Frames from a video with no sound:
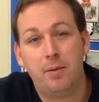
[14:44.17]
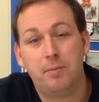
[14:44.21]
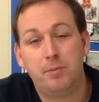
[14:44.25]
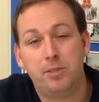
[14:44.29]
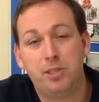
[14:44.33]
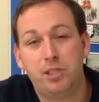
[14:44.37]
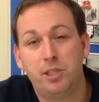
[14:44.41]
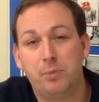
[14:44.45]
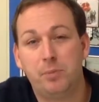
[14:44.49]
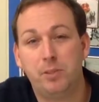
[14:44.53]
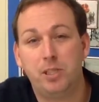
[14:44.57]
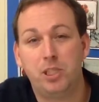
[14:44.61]

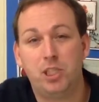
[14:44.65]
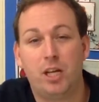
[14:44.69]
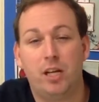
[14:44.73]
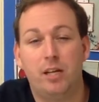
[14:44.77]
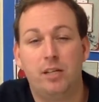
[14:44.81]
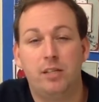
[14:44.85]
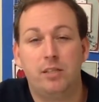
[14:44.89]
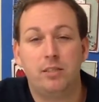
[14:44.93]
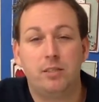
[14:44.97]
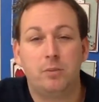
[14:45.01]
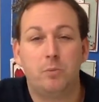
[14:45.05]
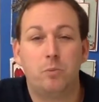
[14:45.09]
She'll be
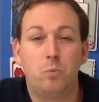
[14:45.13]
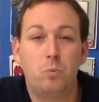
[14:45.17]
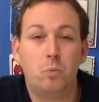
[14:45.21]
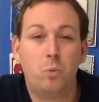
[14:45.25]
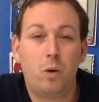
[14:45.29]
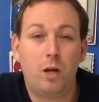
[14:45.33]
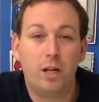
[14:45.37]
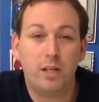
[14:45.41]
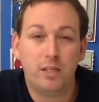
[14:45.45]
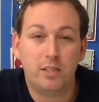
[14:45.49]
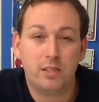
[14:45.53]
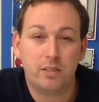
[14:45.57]
showing you some
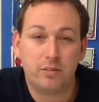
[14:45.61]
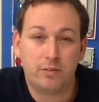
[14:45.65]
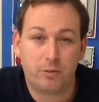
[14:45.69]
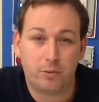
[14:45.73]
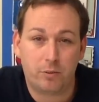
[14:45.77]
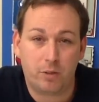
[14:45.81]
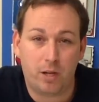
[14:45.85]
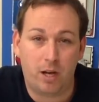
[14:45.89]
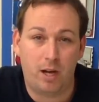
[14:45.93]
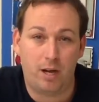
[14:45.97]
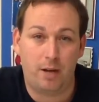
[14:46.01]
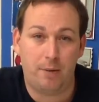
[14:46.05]
wonderful
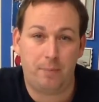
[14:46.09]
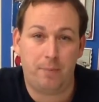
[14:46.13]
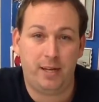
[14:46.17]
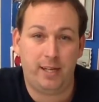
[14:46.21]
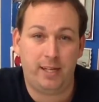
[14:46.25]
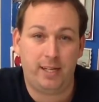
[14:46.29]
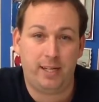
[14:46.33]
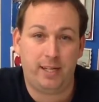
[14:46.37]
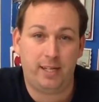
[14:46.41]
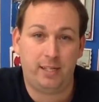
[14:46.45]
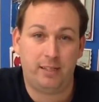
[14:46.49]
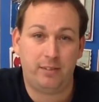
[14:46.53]
card
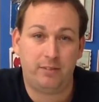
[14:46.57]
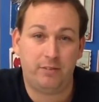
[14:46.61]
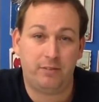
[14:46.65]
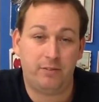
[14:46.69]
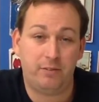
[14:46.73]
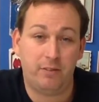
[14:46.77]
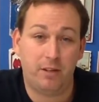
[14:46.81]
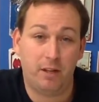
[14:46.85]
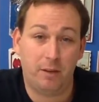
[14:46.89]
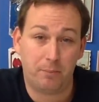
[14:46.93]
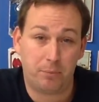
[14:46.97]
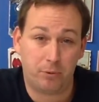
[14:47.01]
making
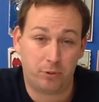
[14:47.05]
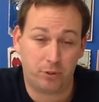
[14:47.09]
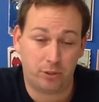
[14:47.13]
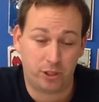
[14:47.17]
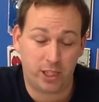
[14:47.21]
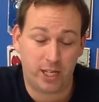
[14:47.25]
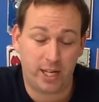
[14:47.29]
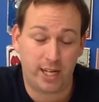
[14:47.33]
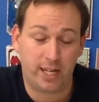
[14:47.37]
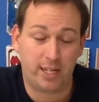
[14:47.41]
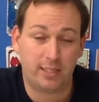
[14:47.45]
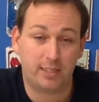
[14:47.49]

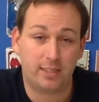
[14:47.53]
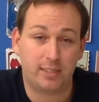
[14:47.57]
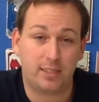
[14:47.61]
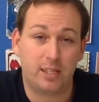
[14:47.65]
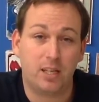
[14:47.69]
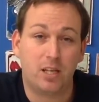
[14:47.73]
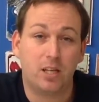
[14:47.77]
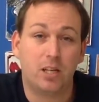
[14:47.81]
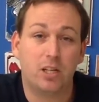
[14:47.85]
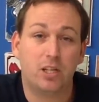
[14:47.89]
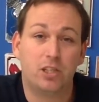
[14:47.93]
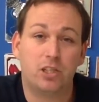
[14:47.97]
projects.
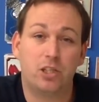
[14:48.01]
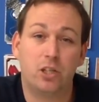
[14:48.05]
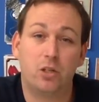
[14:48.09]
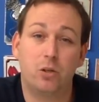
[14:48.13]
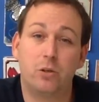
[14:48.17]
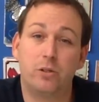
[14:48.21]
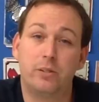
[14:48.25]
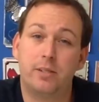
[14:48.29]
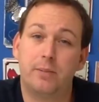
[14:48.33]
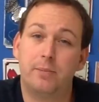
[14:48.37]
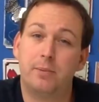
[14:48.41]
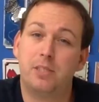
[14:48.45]
She'll
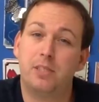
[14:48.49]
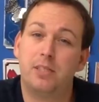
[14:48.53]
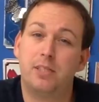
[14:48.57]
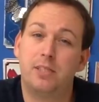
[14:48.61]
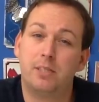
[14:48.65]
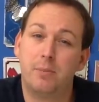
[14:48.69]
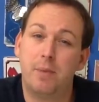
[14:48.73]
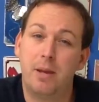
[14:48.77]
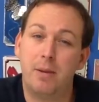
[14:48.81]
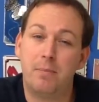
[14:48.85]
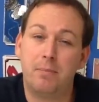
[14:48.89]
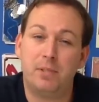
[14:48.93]
also be doing
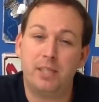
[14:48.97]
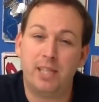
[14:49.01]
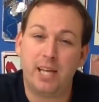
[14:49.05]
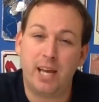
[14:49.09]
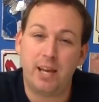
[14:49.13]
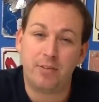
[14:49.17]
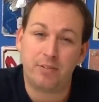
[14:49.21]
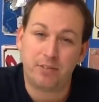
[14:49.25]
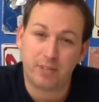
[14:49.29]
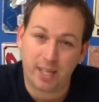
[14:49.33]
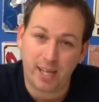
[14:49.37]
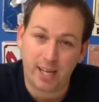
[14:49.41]
some
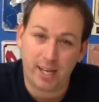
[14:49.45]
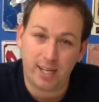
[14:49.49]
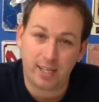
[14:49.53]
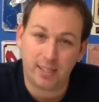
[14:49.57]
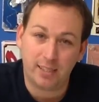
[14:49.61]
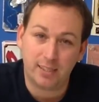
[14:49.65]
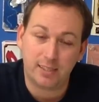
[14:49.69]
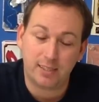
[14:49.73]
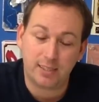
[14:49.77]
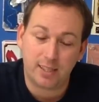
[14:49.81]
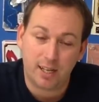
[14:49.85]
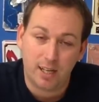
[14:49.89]
MDF
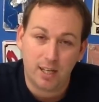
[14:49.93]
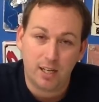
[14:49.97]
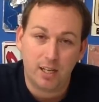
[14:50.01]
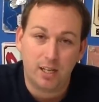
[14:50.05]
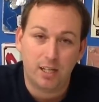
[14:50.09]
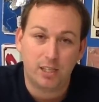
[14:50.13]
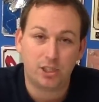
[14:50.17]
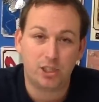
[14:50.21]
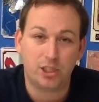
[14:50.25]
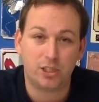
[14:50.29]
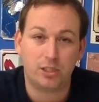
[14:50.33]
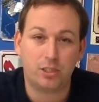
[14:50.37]
kits.
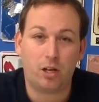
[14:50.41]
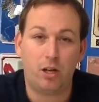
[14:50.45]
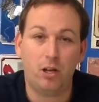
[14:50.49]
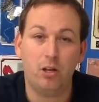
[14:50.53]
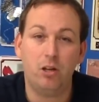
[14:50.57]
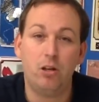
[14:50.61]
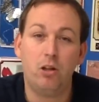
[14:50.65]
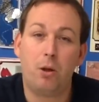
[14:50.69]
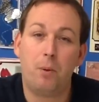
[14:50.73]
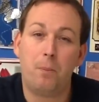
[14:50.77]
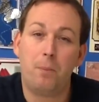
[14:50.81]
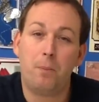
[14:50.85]
She's got a
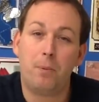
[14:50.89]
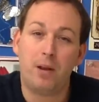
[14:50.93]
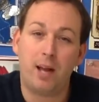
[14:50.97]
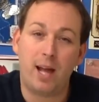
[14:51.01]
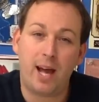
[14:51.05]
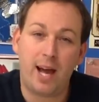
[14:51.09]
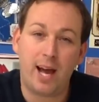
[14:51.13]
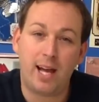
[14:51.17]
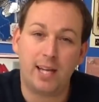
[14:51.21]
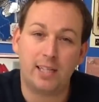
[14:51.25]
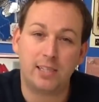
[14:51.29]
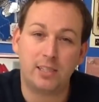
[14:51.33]
lot
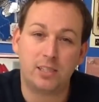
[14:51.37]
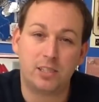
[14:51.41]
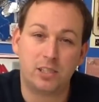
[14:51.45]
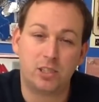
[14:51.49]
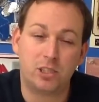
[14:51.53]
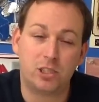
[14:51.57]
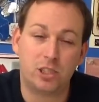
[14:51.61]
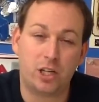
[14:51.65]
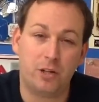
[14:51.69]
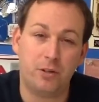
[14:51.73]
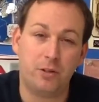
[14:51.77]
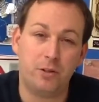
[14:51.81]
planned to
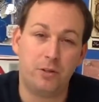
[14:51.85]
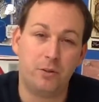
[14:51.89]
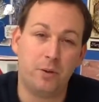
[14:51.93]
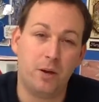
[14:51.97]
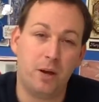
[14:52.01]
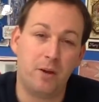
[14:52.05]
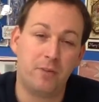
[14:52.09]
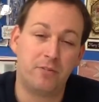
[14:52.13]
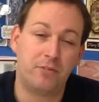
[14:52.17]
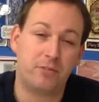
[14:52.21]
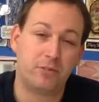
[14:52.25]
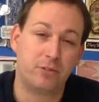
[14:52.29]
show you
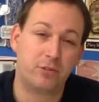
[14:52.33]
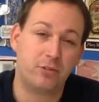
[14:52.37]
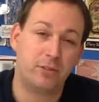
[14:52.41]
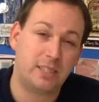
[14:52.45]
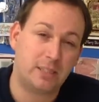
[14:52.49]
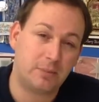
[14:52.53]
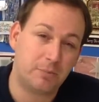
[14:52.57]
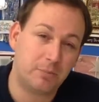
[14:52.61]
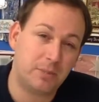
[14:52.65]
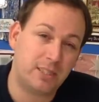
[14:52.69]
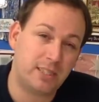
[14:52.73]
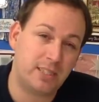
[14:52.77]
of
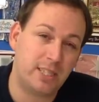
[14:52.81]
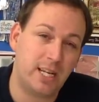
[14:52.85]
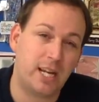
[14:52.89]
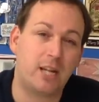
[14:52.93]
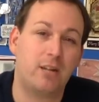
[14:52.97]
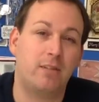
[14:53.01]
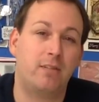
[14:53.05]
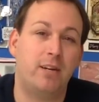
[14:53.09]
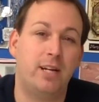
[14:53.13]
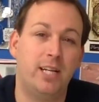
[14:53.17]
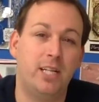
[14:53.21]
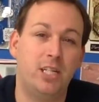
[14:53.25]
Christmas
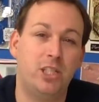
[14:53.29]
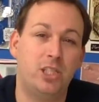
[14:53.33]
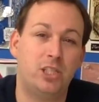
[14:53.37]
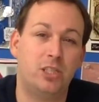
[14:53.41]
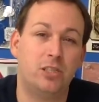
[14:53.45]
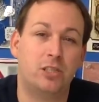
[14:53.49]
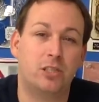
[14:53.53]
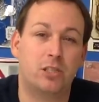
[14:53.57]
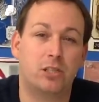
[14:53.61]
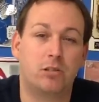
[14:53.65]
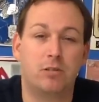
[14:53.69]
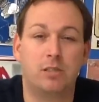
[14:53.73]

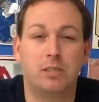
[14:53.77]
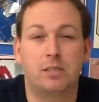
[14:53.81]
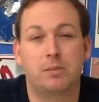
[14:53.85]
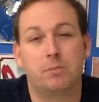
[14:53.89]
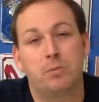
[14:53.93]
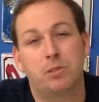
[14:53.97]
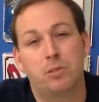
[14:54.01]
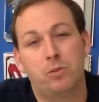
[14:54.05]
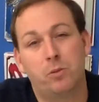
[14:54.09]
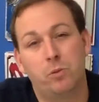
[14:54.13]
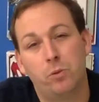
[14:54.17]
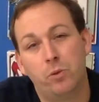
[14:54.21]
decorations and
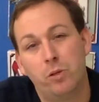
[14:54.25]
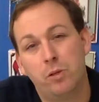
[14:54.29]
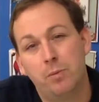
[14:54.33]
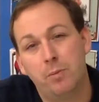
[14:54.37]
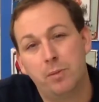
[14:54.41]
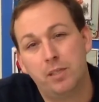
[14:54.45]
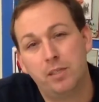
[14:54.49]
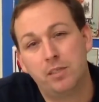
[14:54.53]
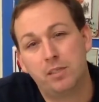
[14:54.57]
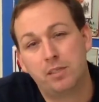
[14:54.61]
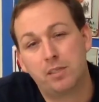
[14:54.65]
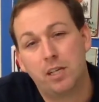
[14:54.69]
Christmas
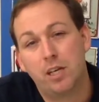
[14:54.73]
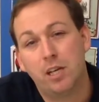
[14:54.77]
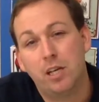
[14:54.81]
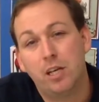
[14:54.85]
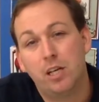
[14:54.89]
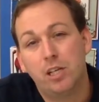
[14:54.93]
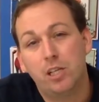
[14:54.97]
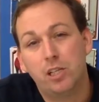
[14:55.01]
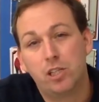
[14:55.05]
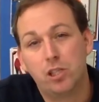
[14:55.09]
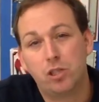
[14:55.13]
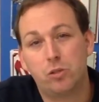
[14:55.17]
ornaments.
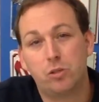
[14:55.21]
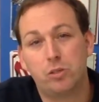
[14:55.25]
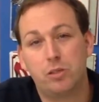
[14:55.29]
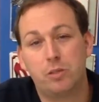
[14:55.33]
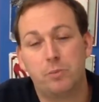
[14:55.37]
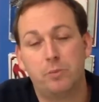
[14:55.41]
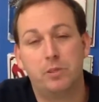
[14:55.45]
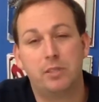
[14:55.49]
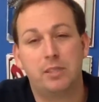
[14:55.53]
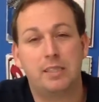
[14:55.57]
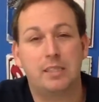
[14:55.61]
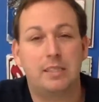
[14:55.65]
She also
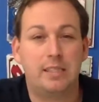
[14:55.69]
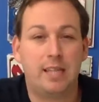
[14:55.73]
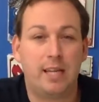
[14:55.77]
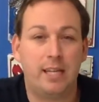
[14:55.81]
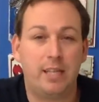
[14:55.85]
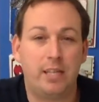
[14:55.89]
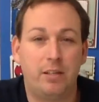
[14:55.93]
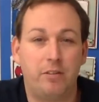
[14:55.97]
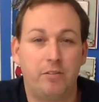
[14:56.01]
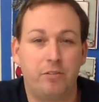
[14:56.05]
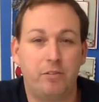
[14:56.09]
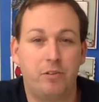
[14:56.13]
wants to
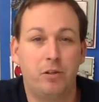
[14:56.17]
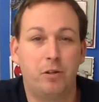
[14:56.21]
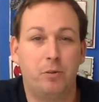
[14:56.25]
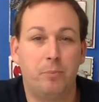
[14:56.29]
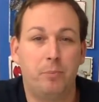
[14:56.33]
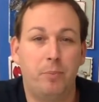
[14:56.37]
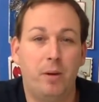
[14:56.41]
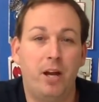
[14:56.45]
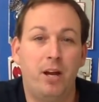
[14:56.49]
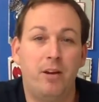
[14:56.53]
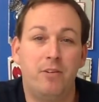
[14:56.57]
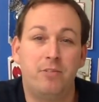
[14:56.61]
take you through your
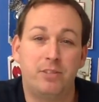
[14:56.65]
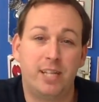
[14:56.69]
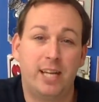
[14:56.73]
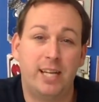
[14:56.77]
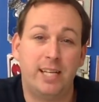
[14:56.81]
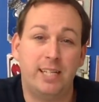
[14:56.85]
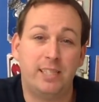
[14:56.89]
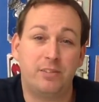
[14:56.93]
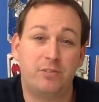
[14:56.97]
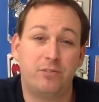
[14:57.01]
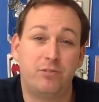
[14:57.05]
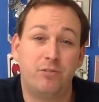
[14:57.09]

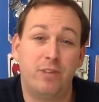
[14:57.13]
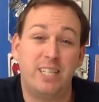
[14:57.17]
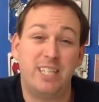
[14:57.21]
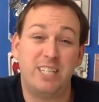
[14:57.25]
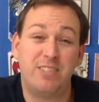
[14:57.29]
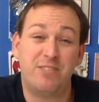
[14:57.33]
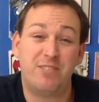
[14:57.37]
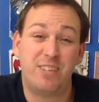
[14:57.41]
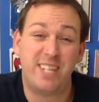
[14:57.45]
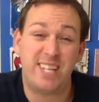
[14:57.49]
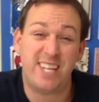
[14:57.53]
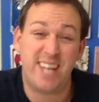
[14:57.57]
birthdays ready
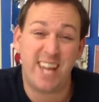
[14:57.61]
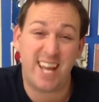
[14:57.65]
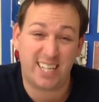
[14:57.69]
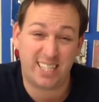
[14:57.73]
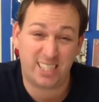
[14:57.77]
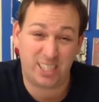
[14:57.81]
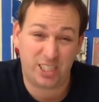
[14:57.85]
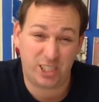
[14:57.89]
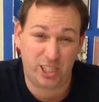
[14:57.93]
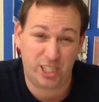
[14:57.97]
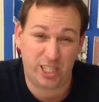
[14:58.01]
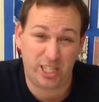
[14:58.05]
for
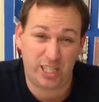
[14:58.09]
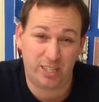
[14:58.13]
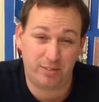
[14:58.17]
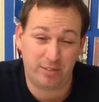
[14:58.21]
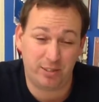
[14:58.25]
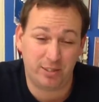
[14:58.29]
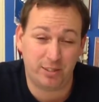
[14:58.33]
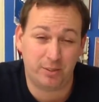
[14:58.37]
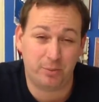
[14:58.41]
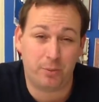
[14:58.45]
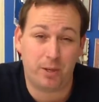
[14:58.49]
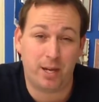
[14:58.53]
next year
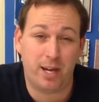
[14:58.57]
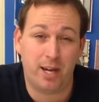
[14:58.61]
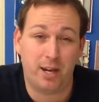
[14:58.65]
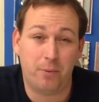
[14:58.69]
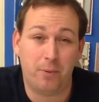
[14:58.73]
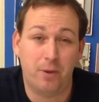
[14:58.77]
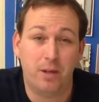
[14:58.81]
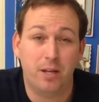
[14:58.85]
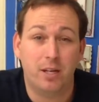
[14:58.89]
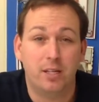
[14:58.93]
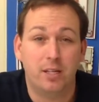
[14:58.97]
as well.